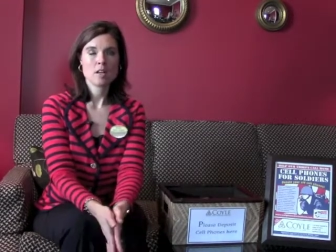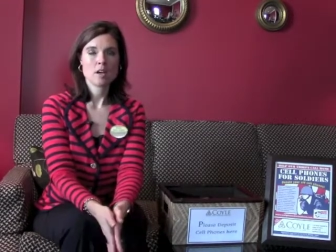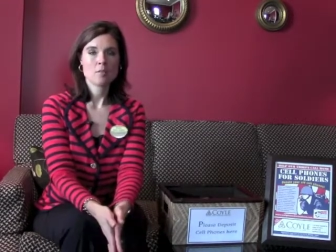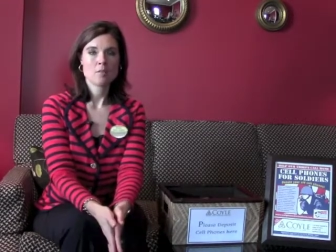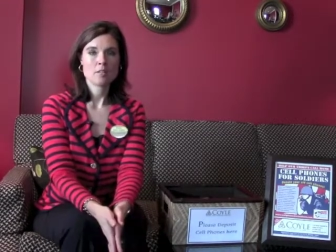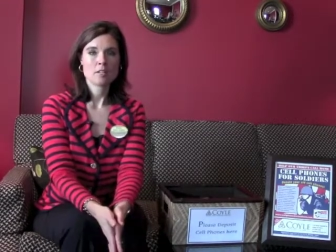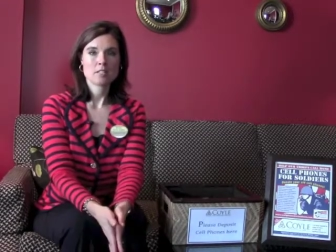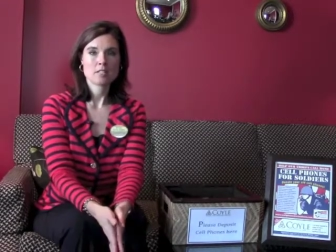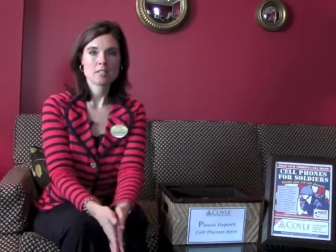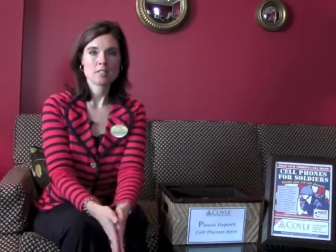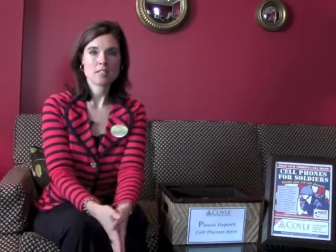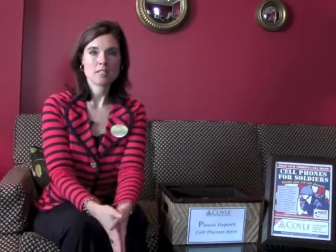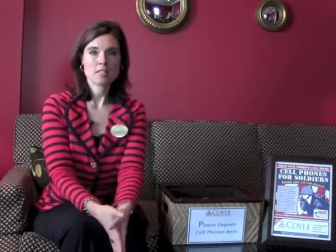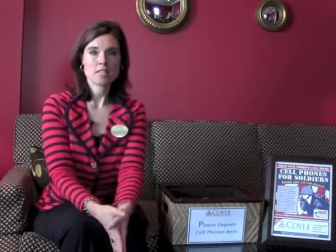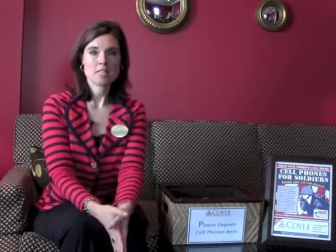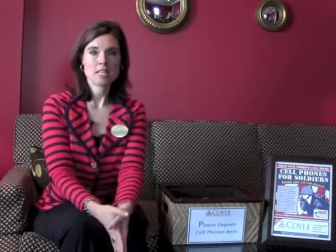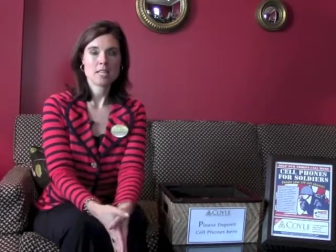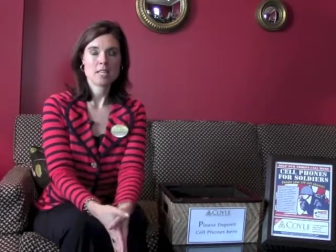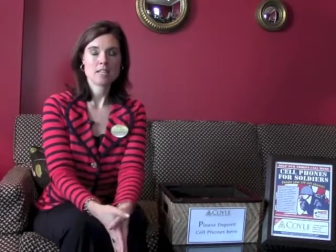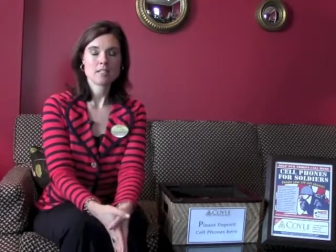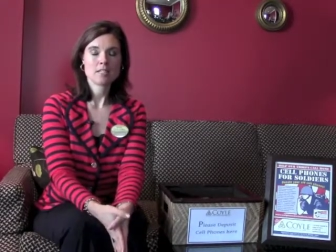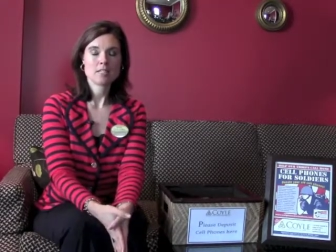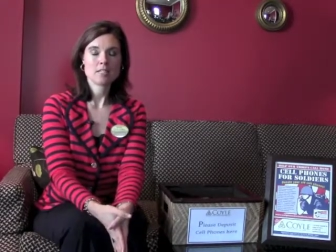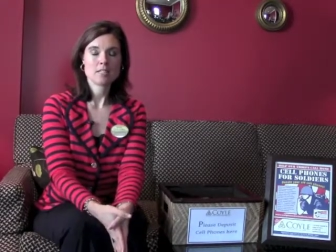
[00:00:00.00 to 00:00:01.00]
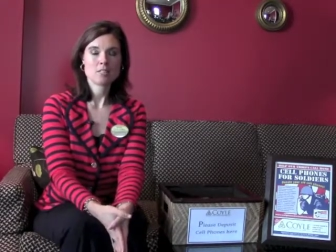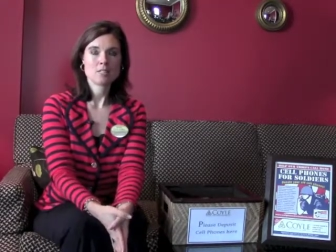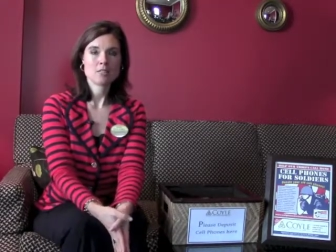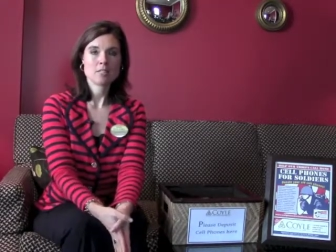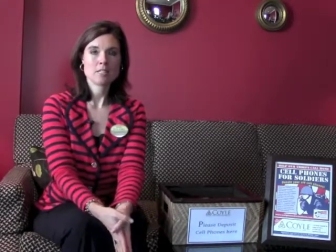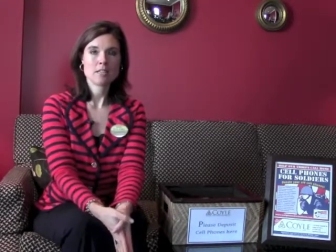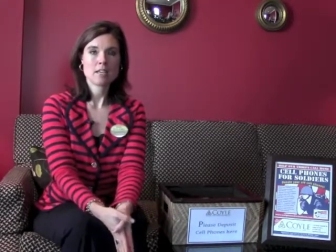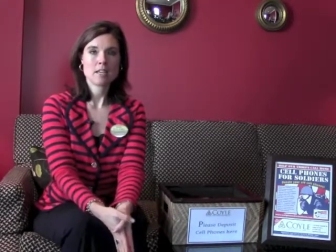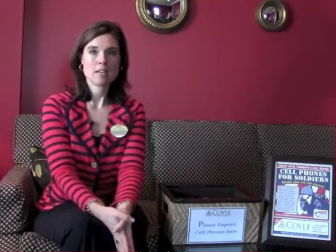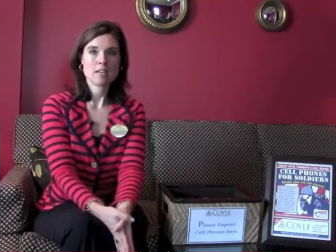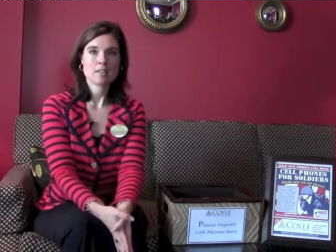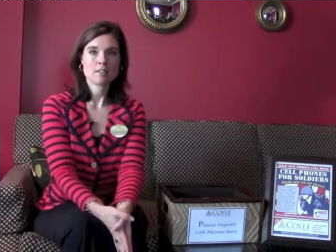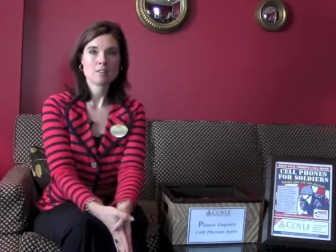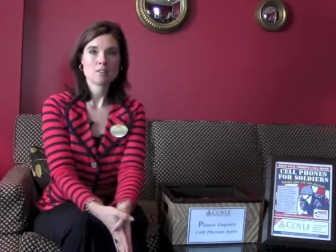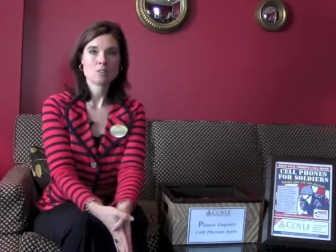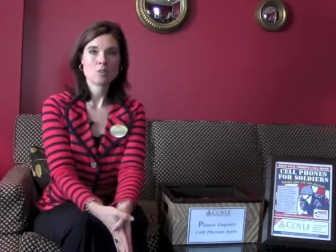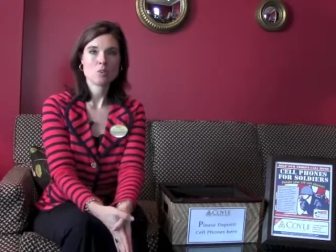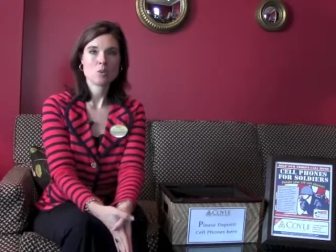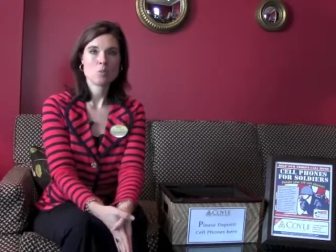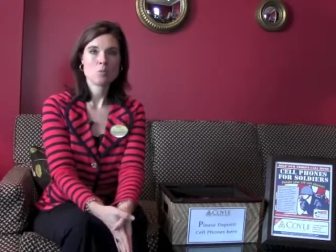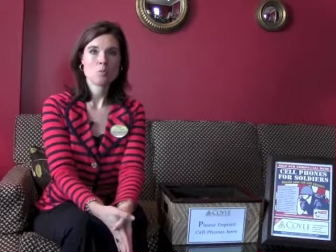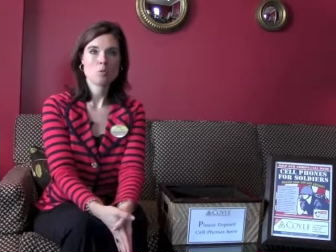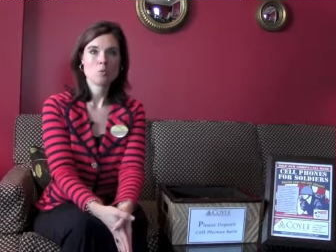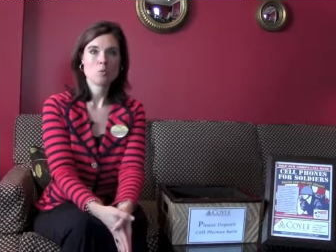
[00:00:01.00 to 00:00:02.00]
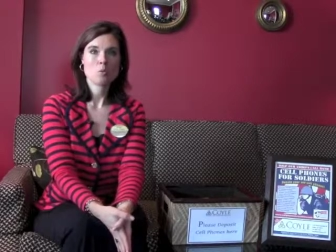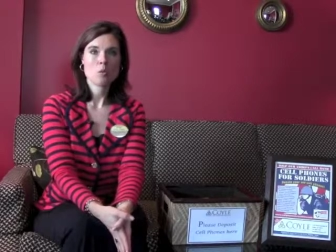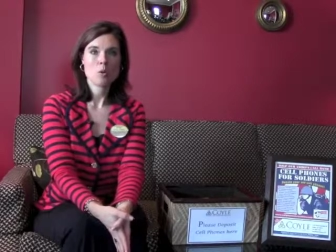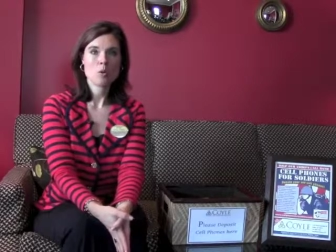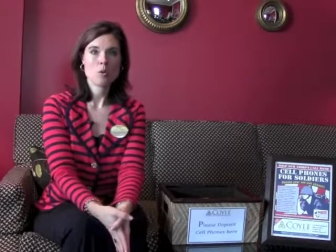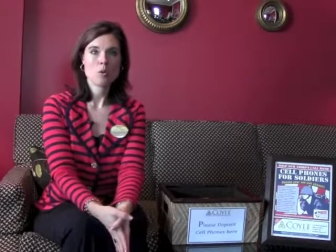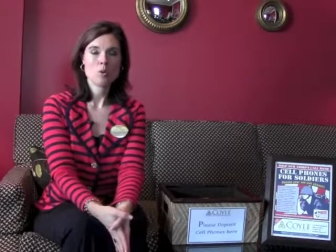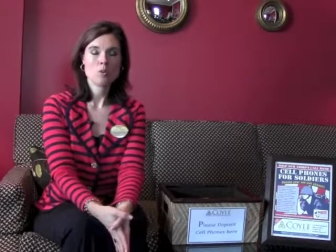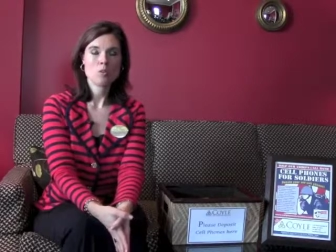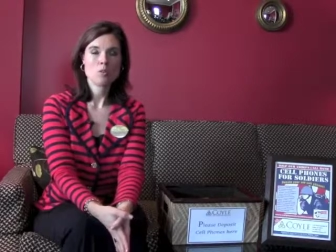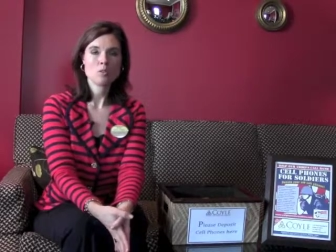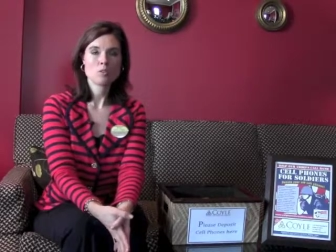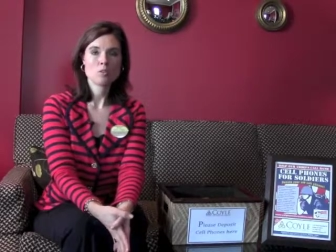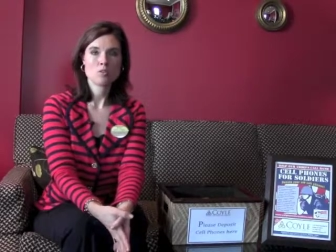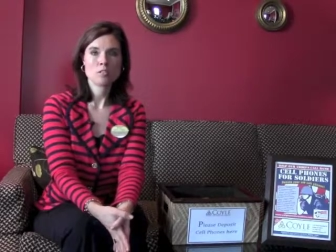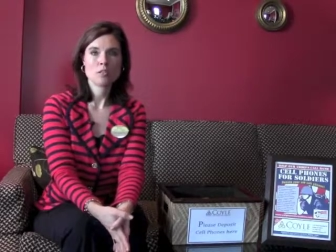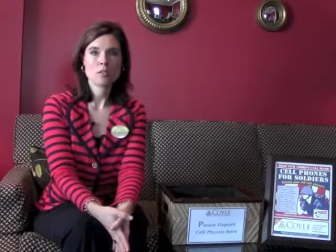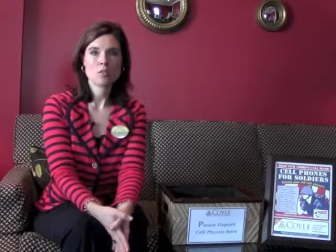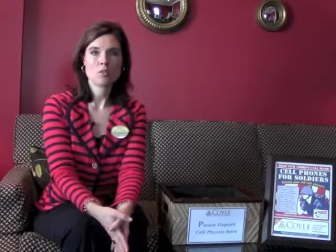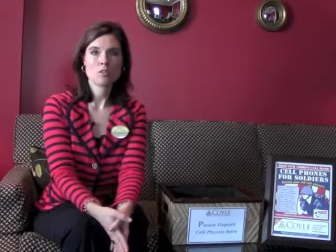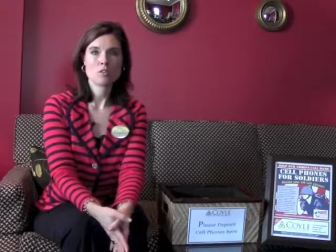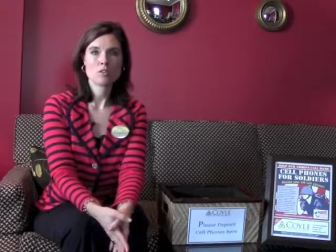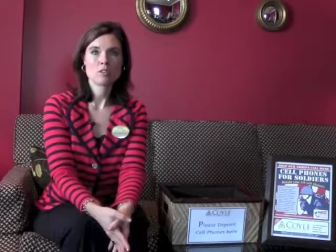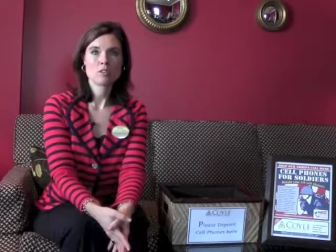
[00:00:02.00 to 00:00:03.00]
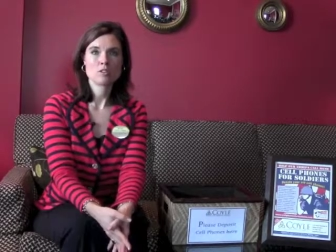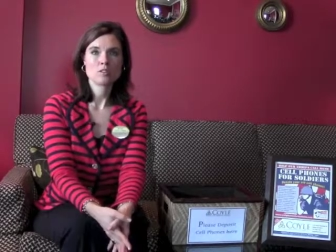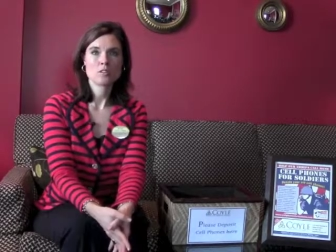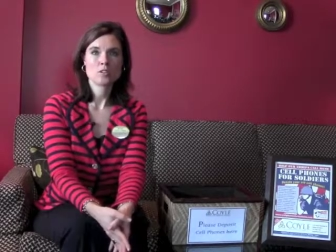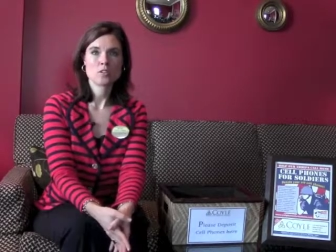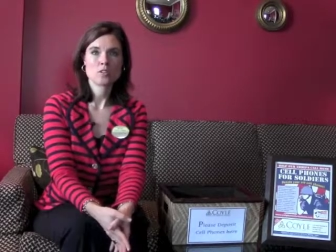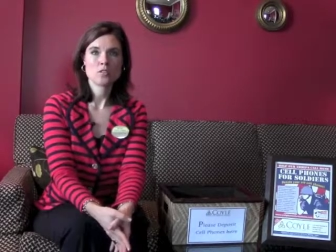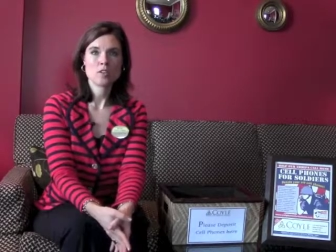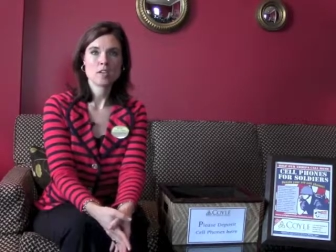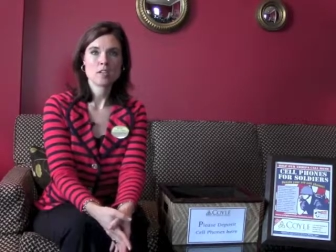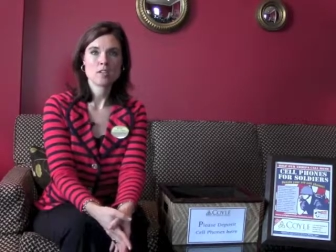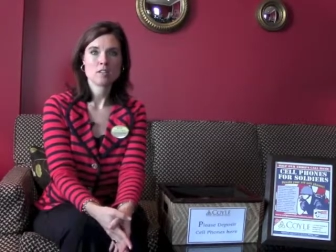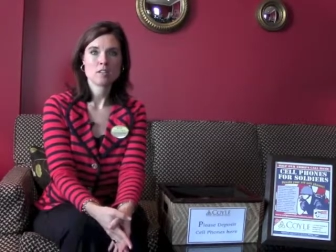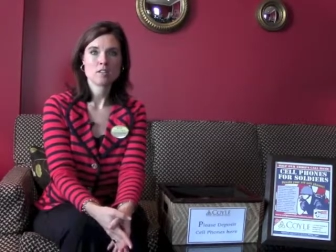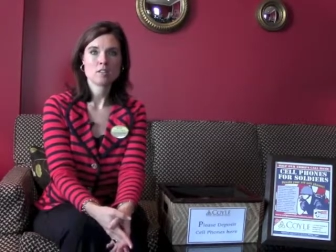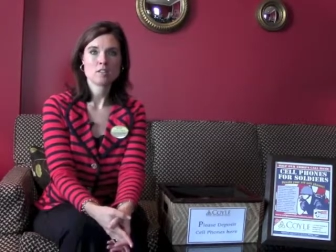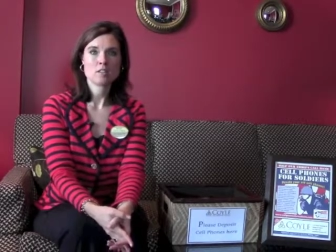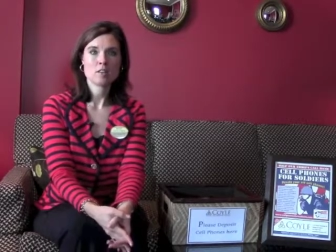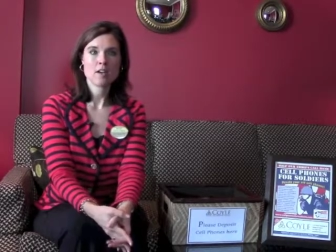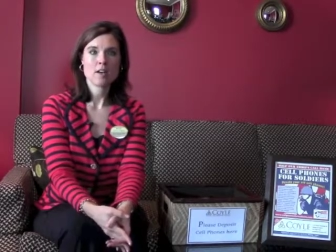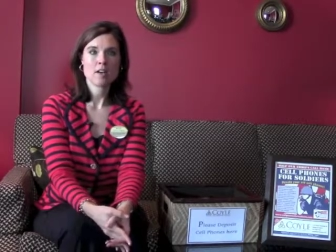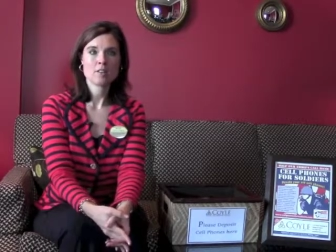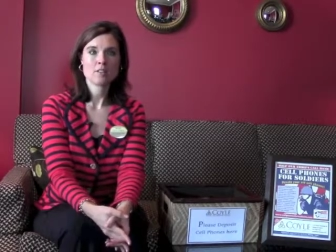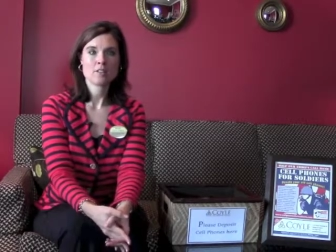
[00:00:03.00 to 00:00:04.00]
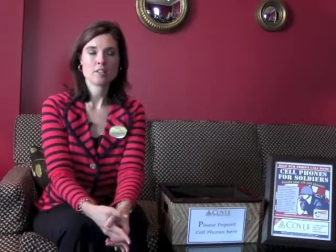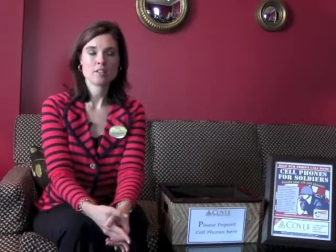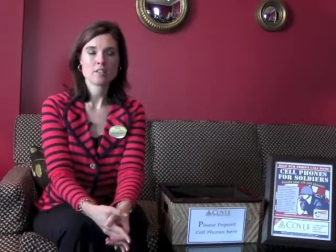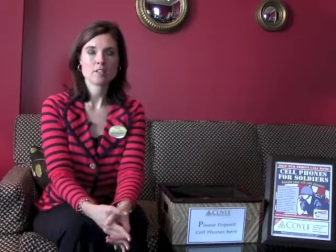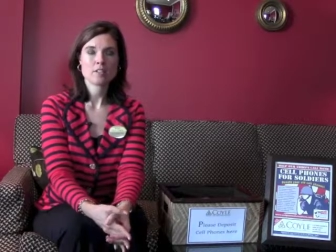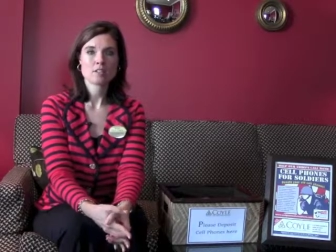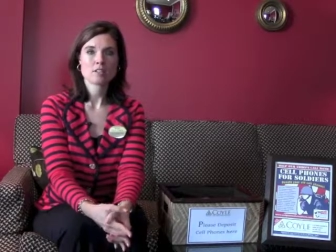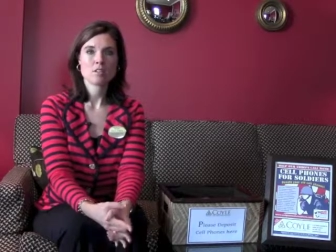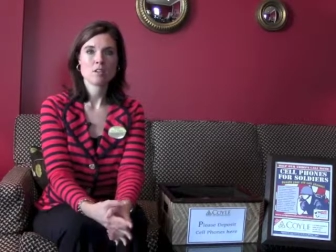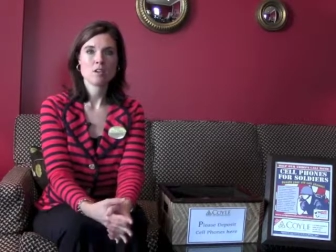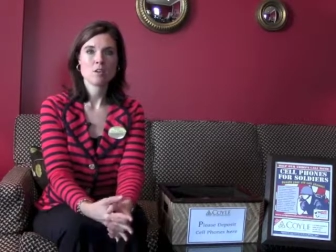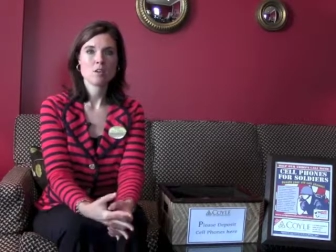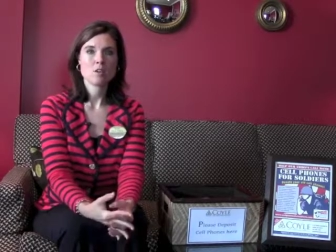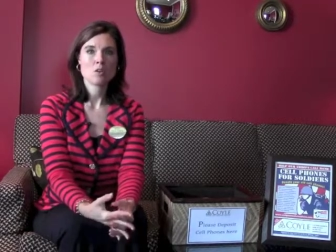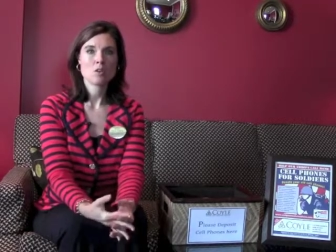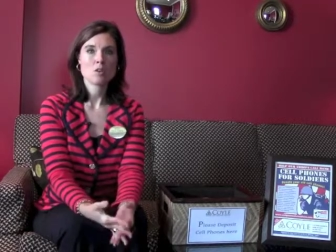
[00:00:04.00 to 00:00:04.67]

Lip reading: I want to thank Suzanne Sobel-Pogue, who's the owner of Sylvania Graphics,